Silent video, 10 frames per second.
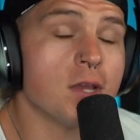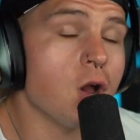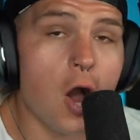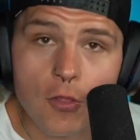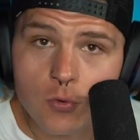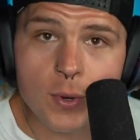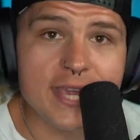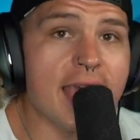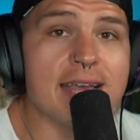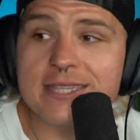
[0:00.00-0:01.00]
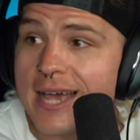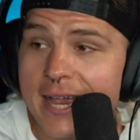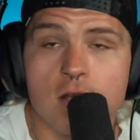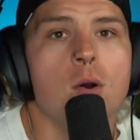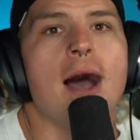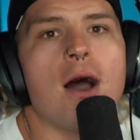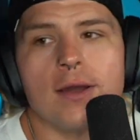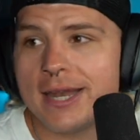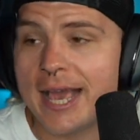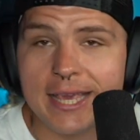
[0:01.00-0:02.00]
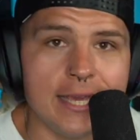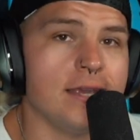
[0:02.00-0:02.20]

On the weekends, I go out and I eat.